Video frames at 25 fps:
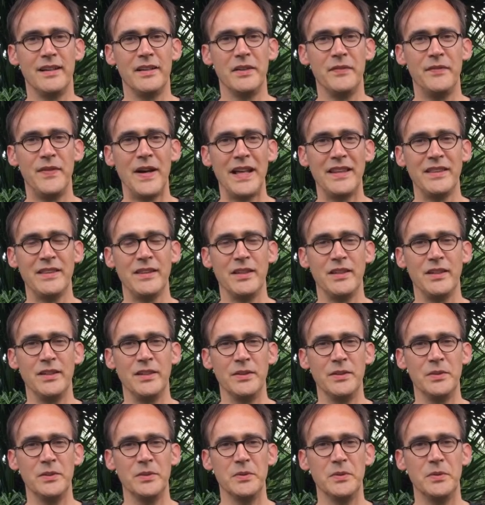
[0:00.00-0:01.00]
the fact that
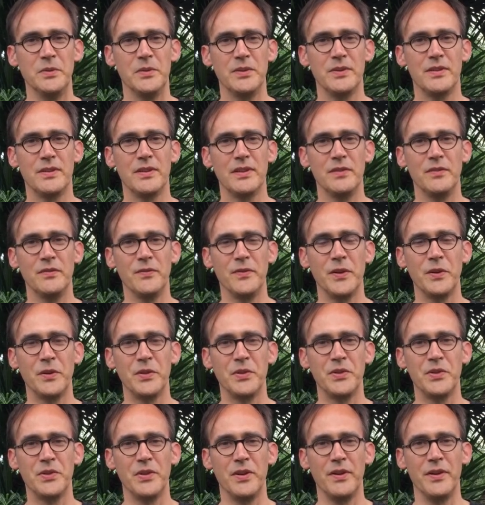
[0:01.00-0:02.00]
you can
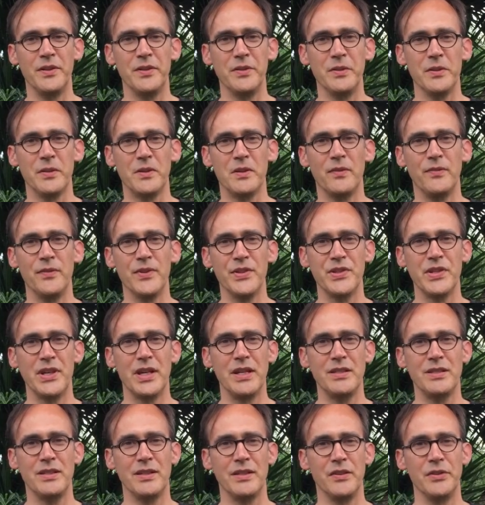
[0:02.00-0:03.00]
focus on your
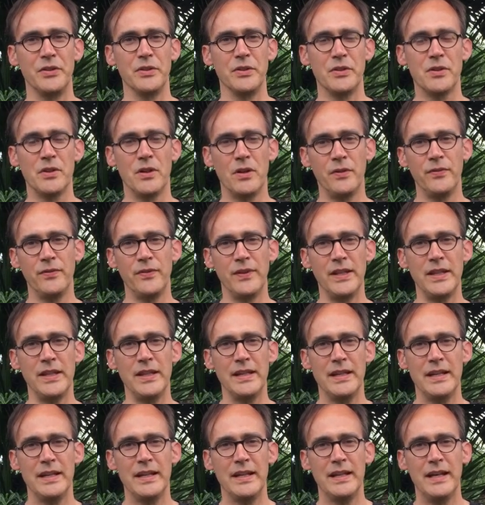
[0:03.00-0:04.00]
conversation and your coffee
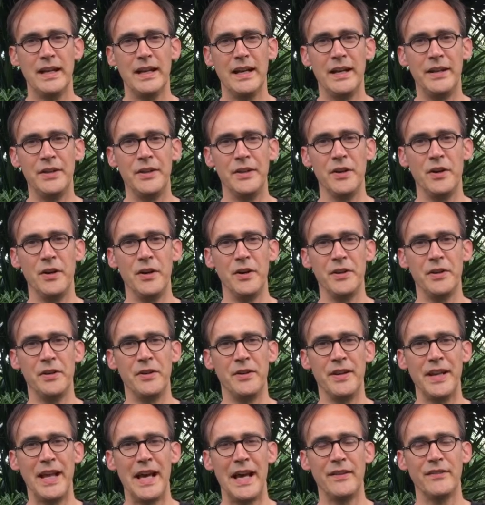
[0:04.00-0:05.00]
and not
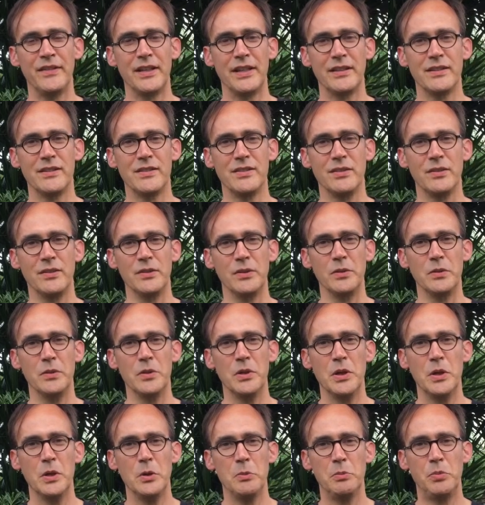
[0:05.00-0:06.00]
on having to
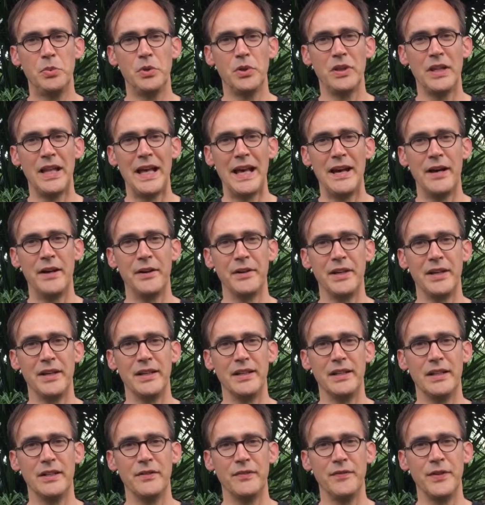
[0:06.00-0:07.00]
pull out
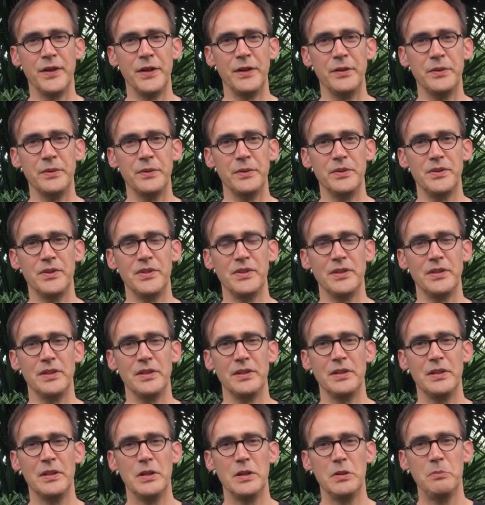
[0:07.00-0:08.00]
a phone
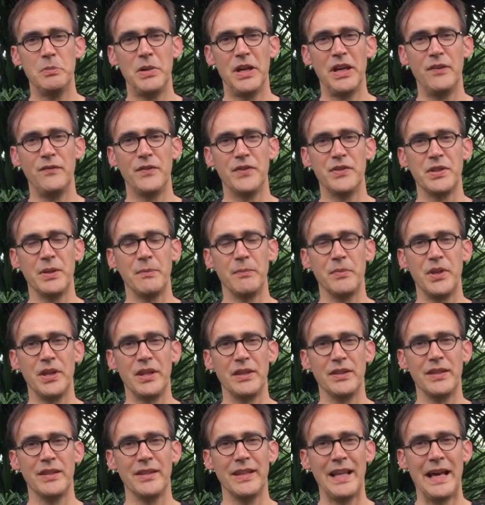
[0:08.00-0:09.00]
to pay for
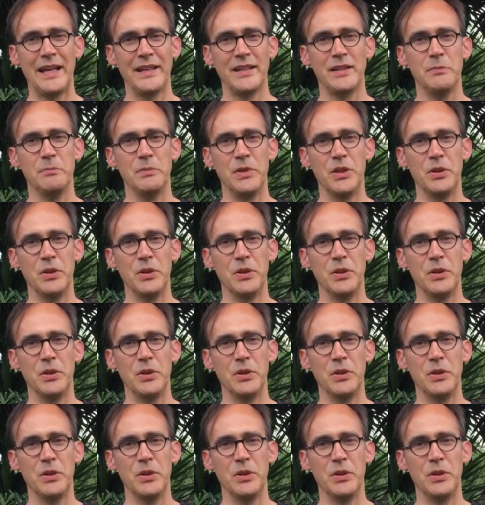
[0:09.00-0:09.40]
something, that can